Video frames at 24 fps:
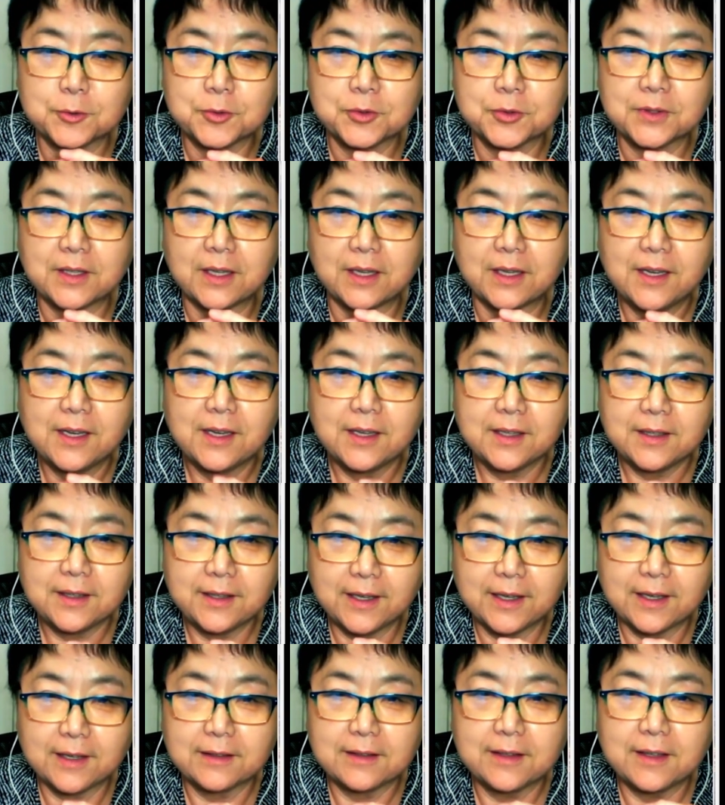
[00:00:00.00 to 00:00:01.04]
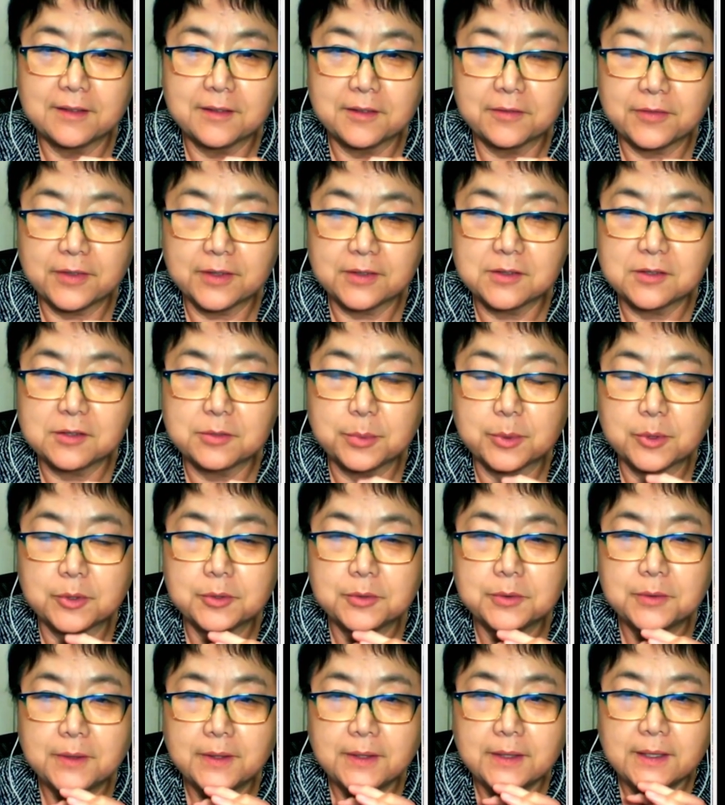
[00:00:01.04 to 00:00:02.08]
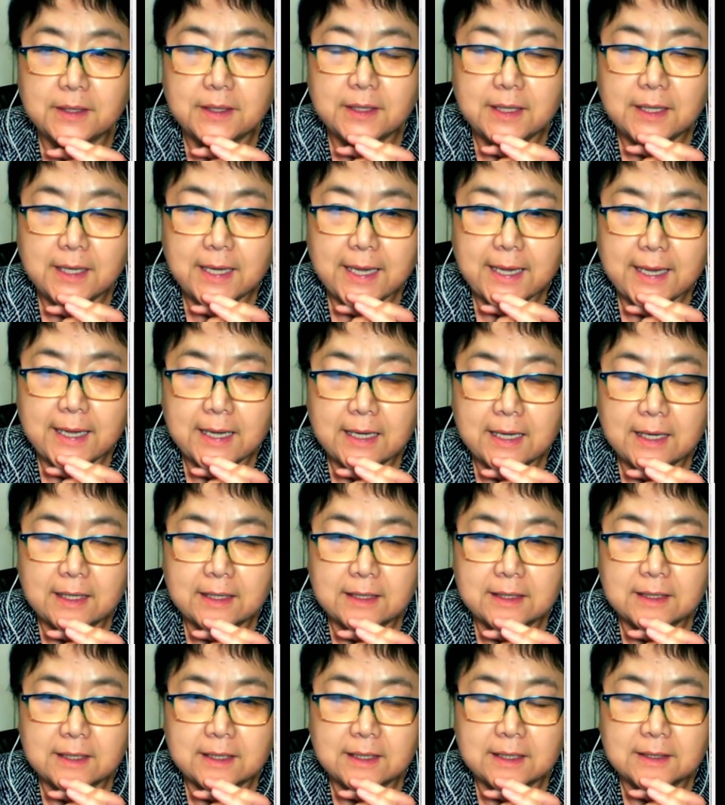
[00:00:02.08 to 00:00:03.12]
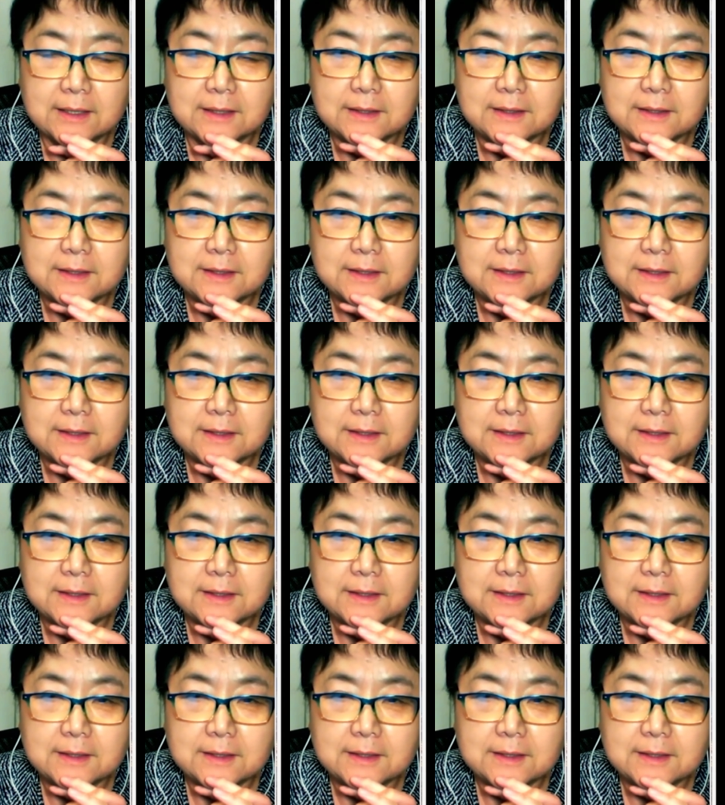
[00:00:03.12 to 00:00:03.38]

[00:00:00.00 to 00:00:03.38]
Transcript: Let's go to it's vegetable. And